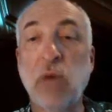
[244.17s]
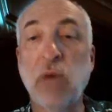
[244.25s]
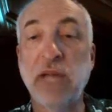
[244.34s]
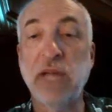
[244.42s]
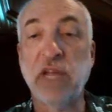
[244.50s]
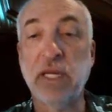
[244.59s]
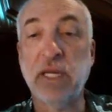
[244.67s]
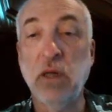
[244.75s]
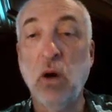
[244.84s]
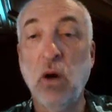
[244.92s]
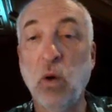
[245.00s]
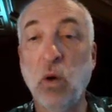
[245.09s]
Likewise,
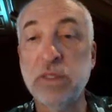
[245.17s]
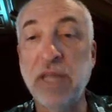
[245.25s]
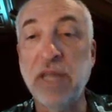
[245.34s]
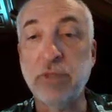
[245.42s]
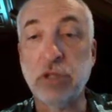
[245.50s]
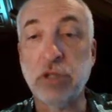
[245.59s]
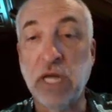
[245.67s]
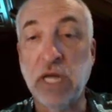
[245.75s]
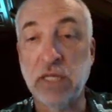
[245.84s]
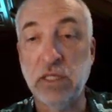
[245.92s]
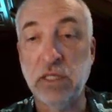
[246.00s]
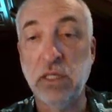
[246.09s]
I could hold
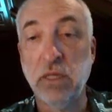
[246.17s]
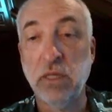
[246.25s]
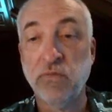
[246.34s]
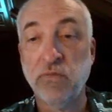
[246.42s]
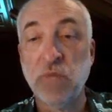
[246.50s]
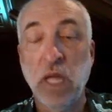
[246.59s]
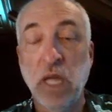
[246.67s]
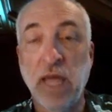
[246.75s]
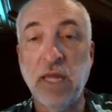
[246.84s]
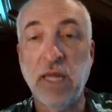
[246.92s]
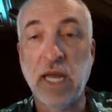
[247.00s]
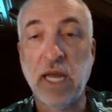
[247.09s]
temperature constant,
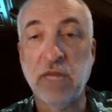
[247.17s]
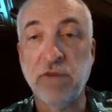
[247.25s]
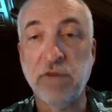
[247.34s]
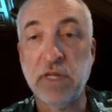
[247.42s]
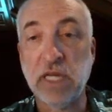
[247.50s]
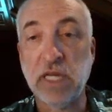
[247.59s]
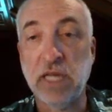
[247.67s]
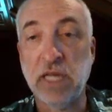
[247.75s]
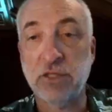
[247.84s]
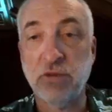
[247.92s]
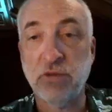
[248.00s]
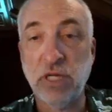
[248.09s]
and then I could vary
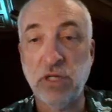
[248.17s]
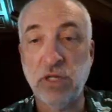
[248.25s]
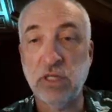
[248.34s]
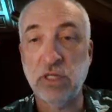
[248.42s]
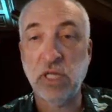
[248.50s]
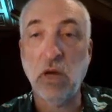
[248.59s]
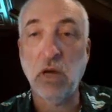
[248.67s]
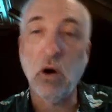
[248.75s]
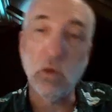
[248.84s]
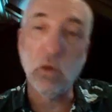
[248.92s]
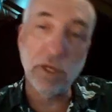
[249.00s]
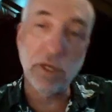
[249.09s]
the concentration and
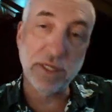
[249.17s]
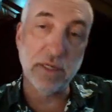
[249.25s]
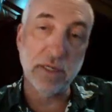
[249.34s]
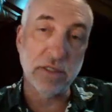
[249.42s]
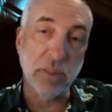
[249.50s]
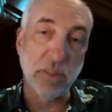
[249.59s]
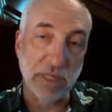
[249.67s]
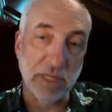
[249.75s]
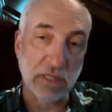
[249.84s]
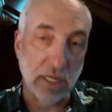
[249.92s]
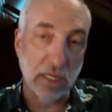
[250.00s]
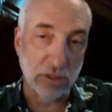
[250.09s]
say, oh, well, there's
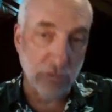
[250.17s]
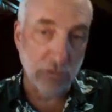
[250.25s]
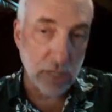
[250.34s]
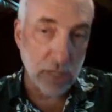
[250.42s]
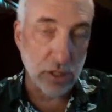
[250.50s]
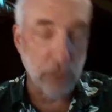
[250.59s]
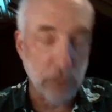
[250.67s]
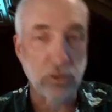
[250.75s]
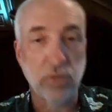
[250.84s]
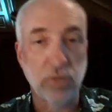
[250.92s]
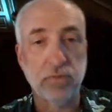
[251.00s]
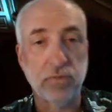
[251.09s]
the best concentration
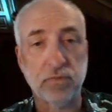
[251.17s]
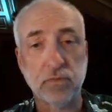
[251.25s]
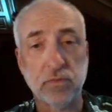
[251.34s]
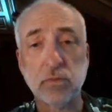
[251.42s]
to use.